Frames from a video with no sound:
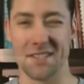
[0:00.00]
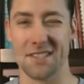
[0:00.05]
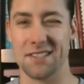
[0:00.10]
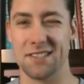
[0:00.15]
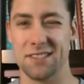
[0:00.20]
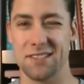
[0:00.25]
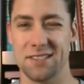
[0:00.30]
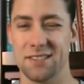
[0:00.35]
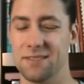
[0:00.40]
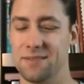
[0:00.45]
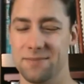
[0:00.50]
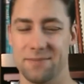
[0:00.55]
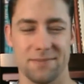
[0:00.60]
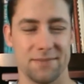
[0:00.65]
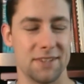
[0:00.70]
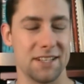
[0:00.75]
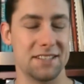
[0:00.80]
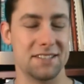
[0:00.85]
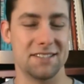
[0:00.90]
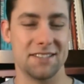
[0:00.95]
which is
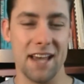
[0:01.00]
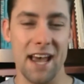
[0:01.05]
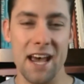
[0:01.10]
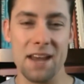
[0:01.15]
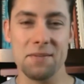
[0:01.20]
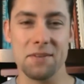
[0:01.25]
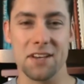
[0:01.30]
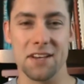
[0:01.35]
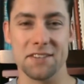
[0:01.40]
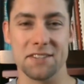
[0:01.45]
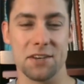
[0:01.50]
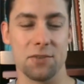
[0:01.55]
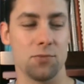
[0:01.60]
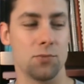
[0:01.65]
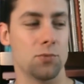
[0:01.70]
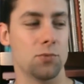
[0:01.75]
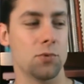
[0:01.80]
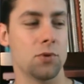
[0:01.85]
it's sad because I